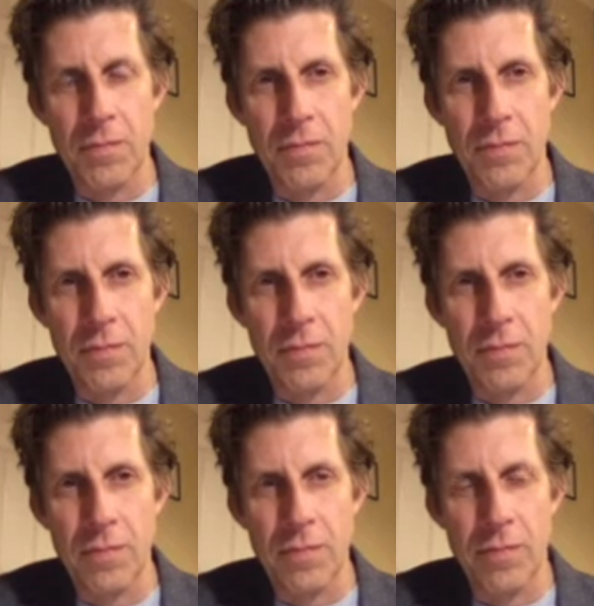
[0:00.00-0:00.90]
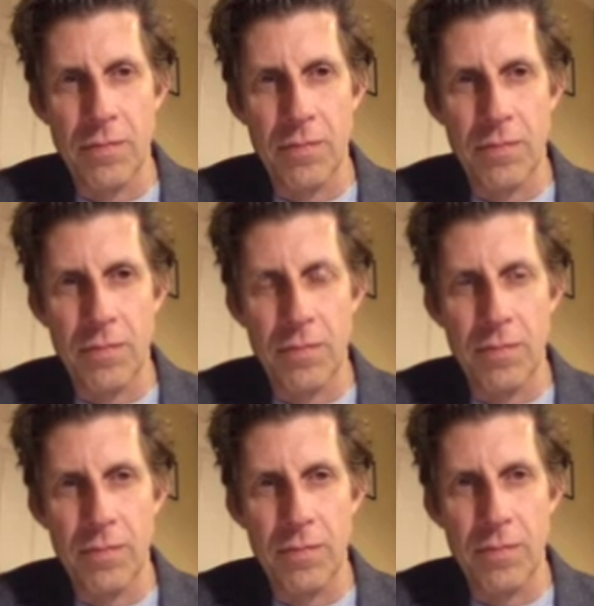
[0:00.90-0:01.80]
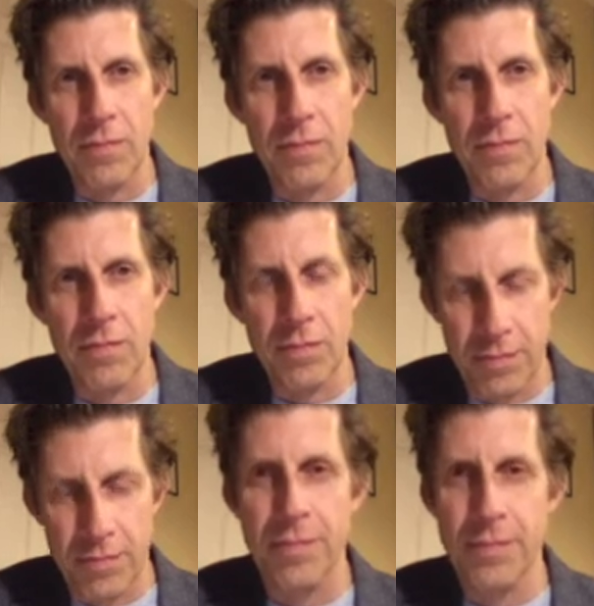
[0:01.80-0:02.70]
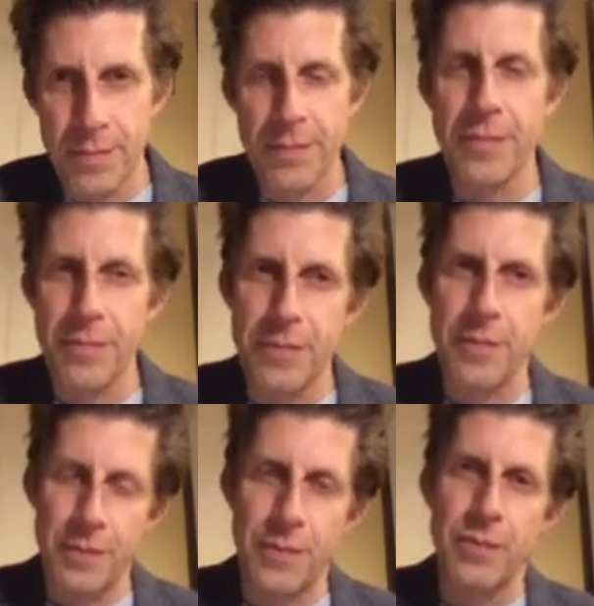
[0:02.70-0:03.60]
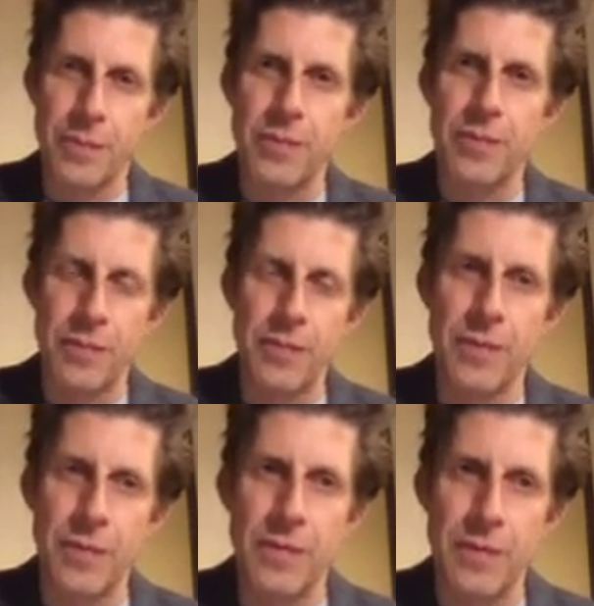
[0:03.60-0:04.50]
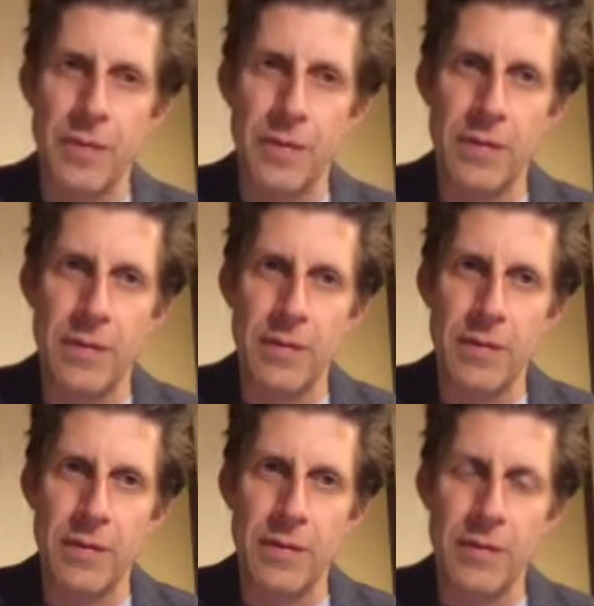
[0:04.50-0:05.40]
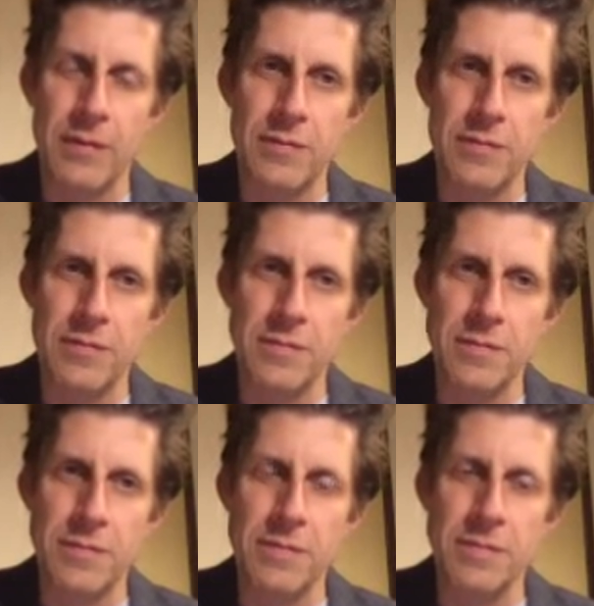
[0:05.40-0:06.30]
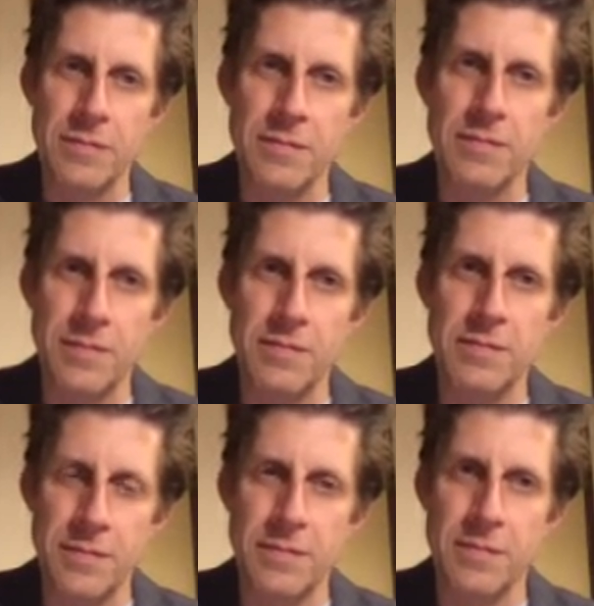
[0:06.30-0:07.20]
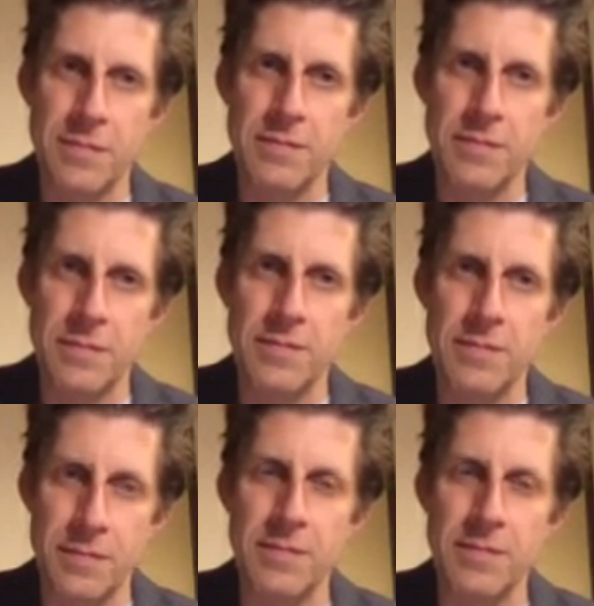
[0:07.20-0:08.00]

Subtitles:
This person isn't speaking.